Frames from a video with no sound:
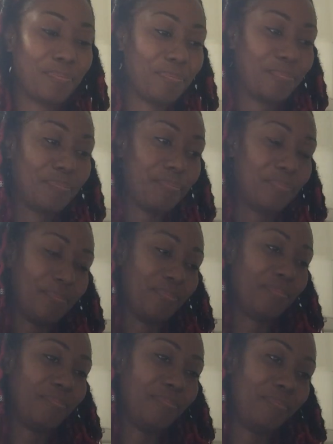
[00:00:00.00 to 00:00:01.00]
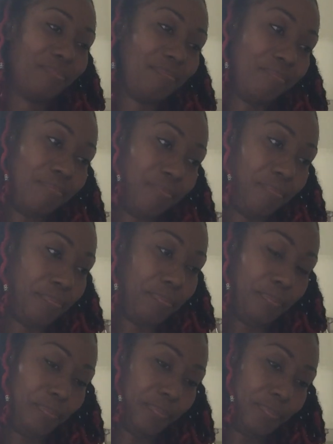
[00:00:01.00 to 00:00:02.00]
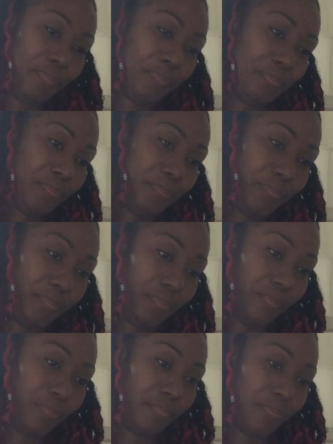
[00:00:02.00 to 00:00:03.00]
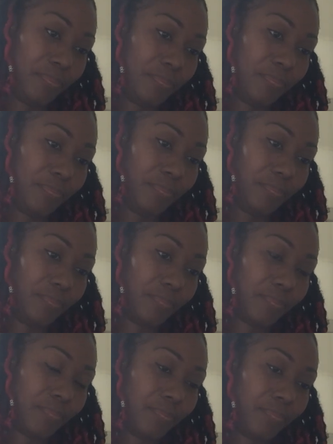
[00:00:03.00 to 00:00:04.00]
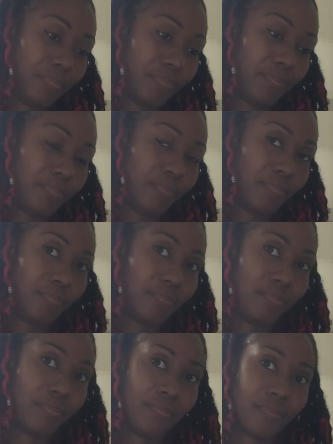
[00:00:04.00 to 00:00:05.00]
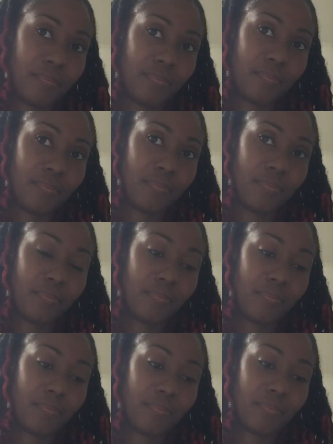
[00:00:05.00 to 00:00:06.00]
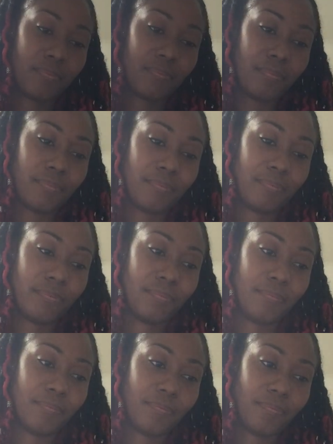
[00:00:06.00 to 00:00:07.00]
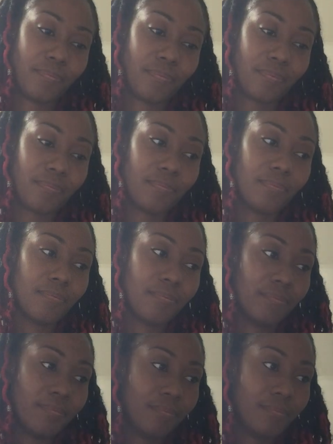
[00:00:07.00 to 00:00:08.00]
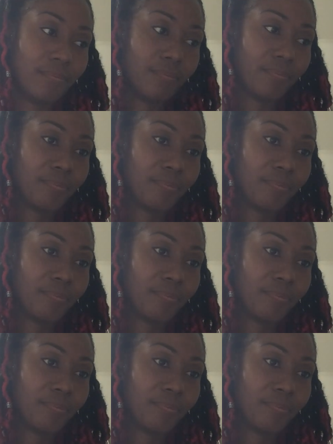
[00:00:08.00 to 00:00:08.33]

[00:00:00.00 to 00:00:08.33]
Because of yeah, okay. So we understand. So Natalie, are you still friends with anyone from that time in your life?